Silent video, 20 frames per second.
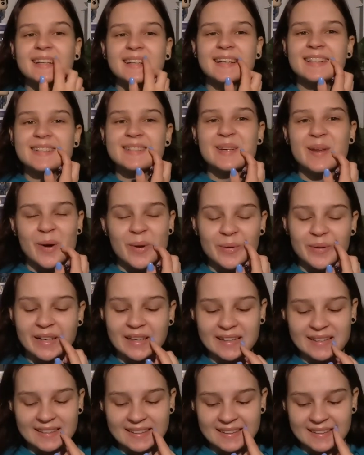There's no
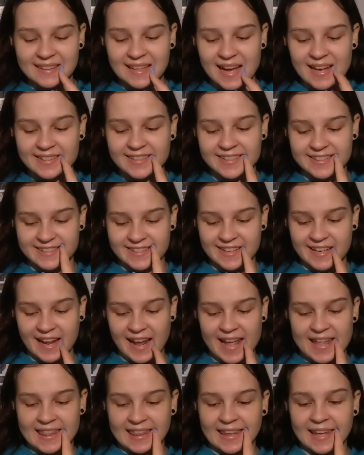way that that's just
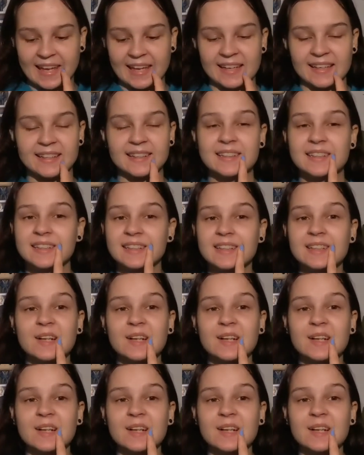gonna end there.